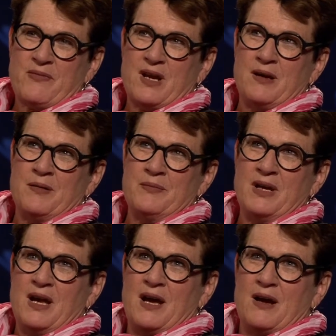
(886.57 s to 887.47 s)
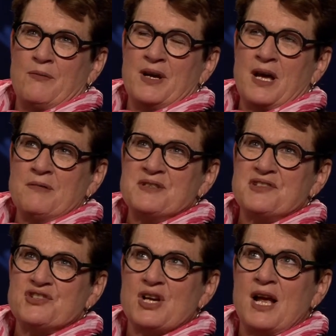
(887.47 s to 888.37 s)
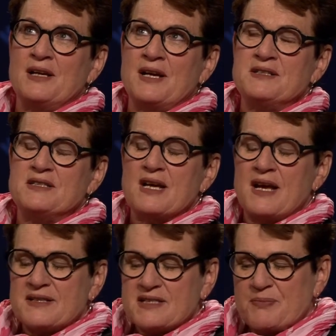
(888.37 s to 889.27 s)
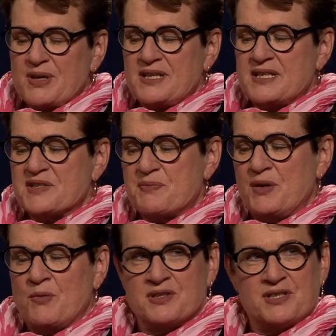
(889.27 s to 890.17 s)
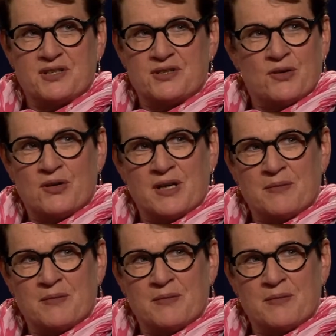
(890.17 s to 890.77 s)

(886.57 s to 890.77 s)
When I was a child, I desperately wanted a dog,